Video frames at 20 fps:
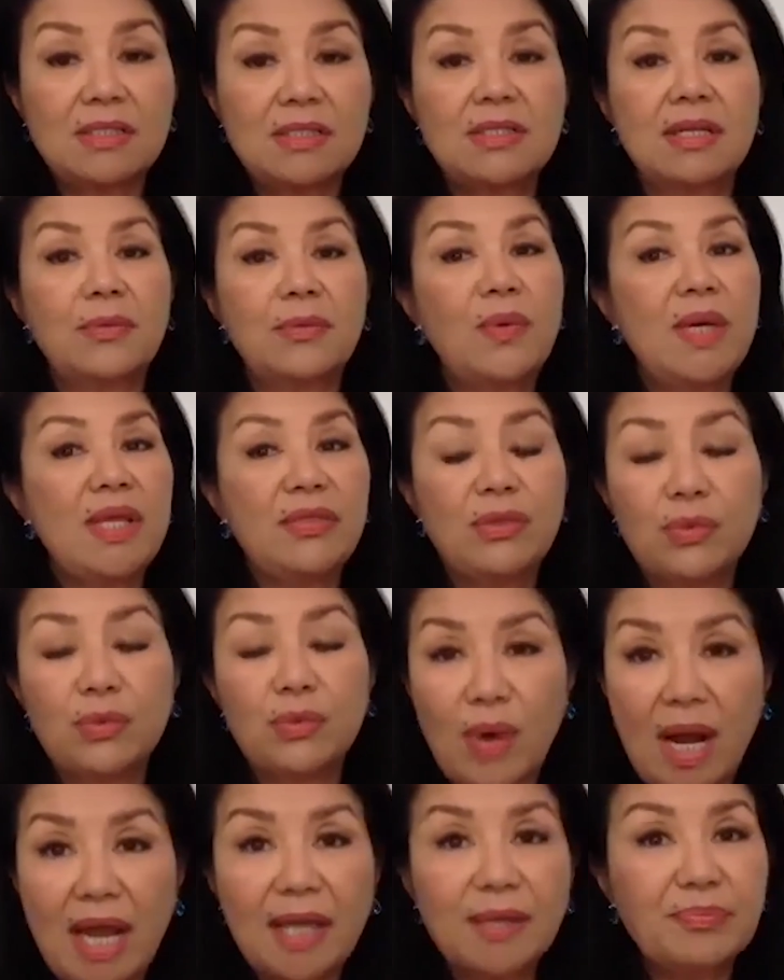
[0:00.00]
with the
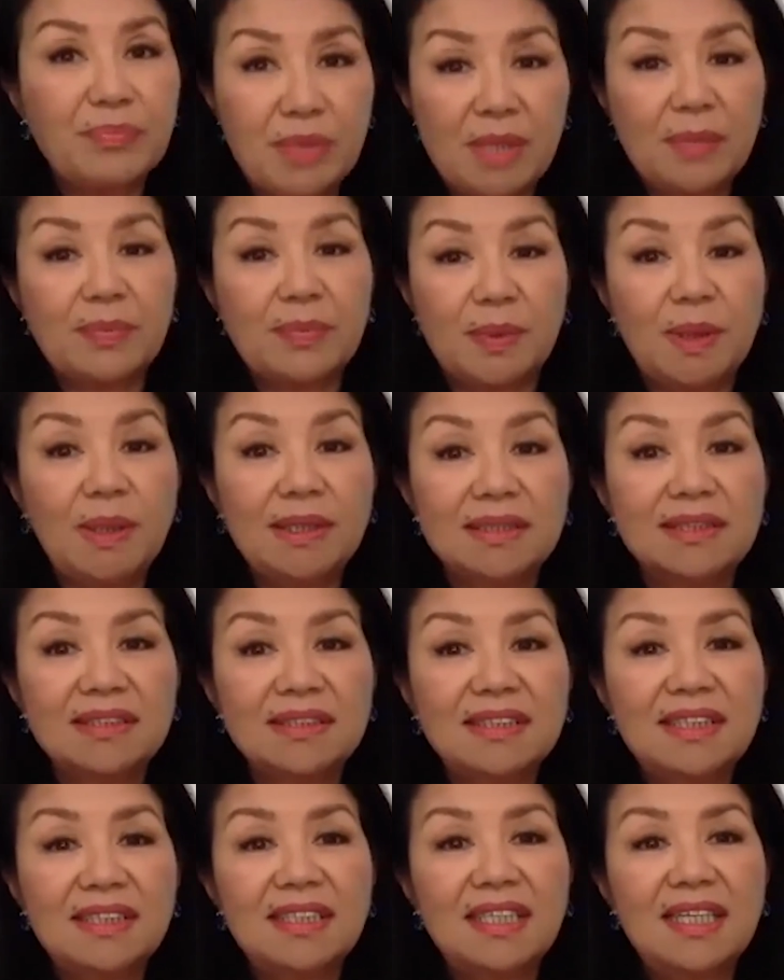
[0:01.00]
right people
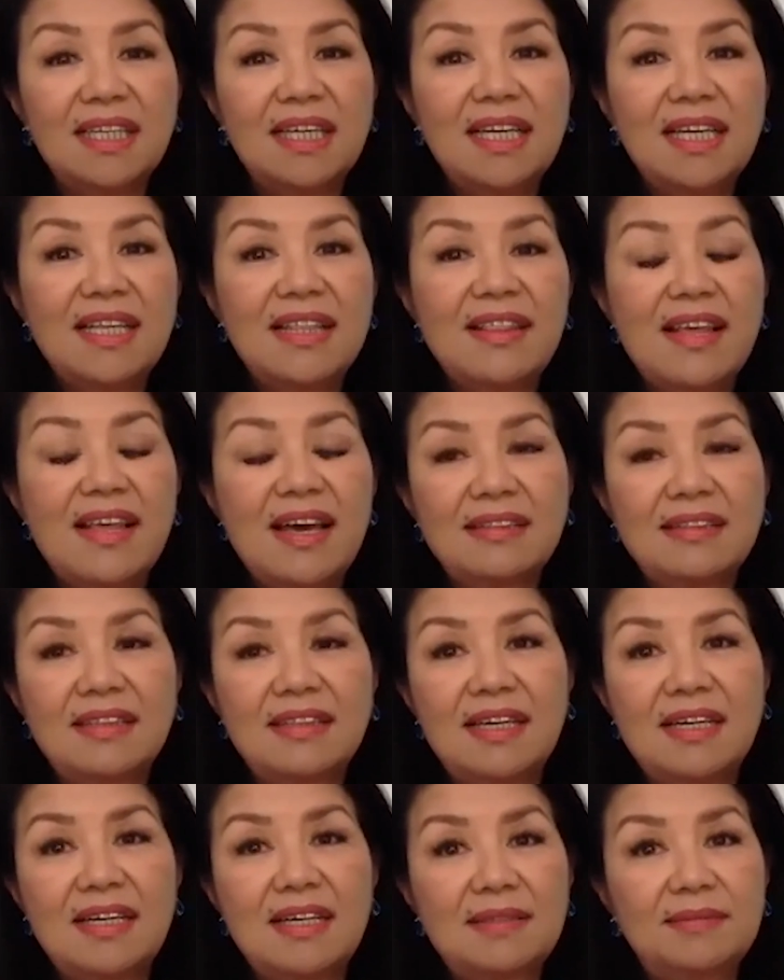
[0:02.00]
that
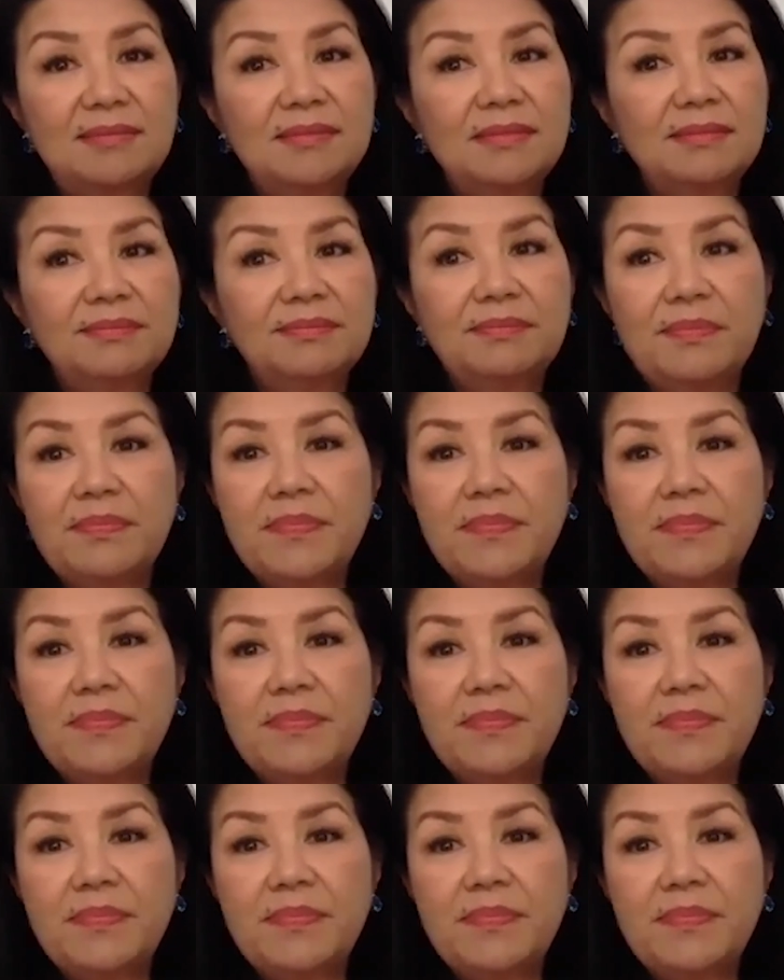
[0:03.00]
um,